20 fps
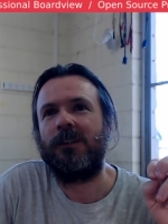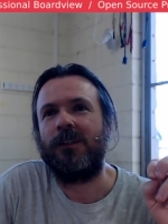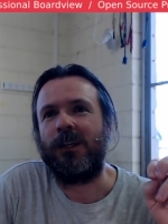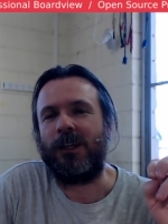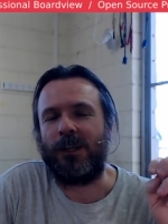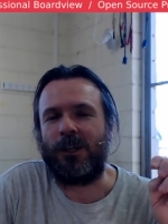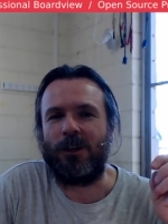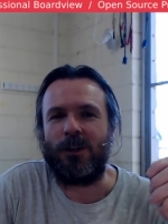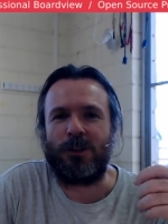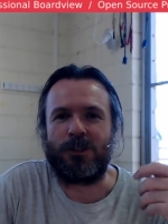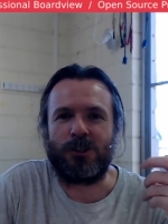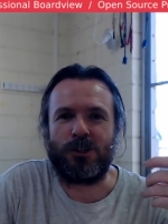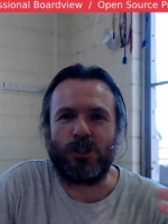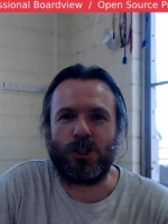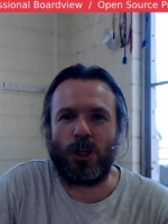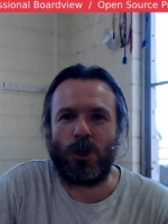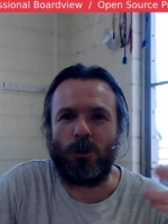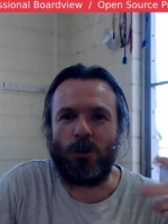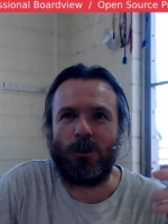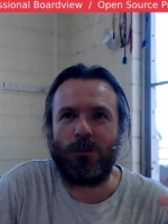And he likes to
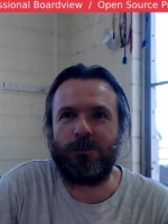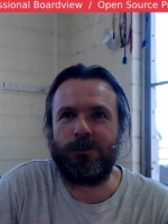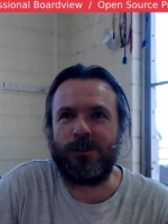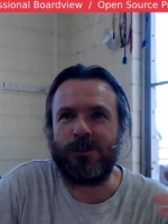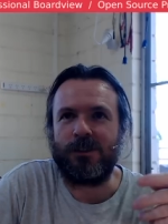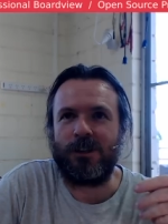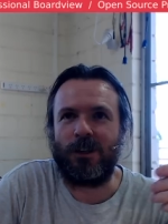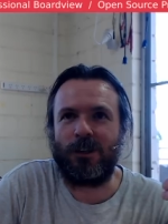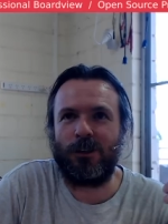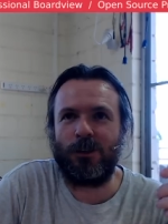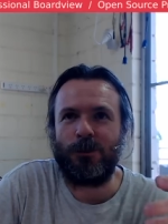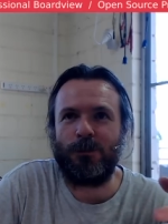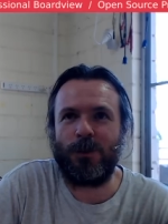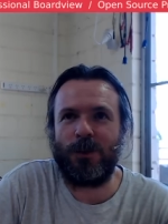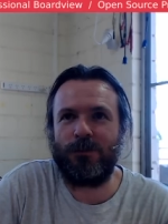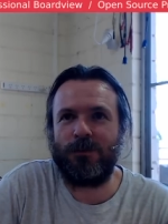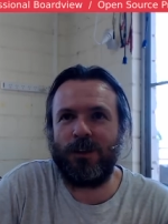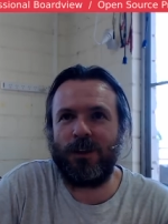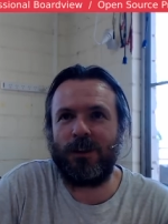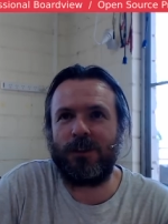show off. He's like, look at my
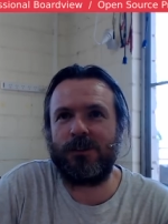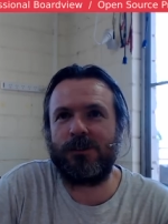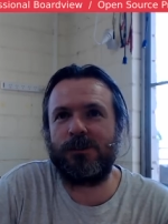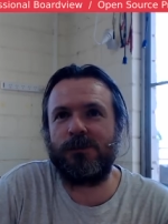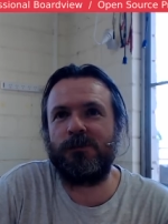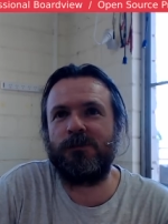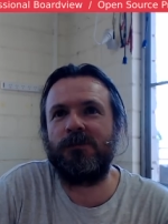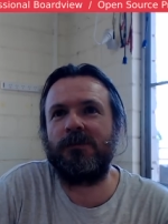flux.